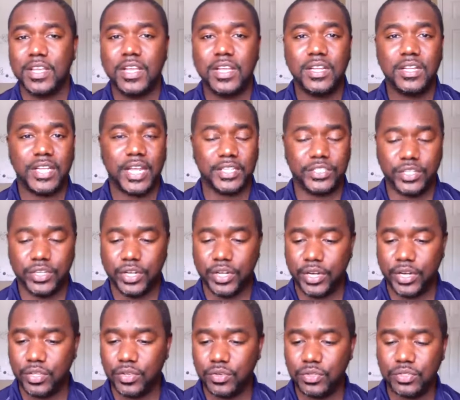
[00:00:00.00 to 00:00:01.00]
that you're going to
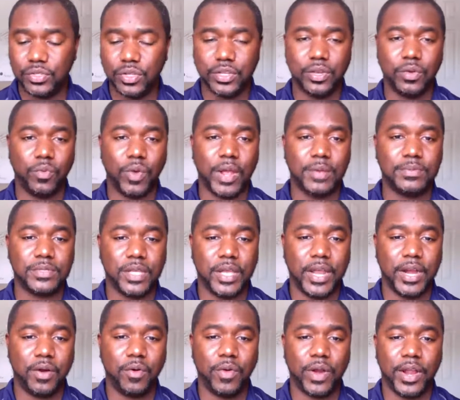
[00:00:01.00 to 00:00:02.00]
use on your website
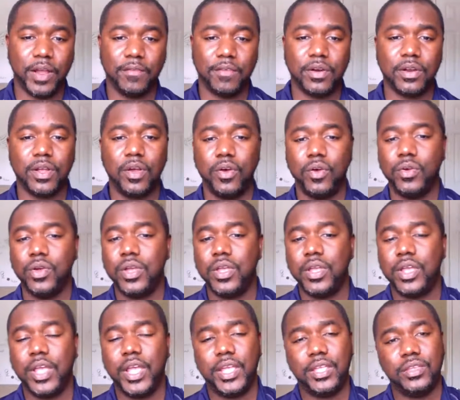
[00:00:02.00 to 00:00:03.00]
or whatever, go
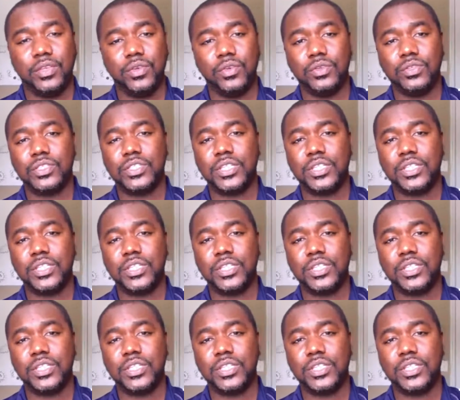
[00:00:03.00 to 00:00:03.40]
and use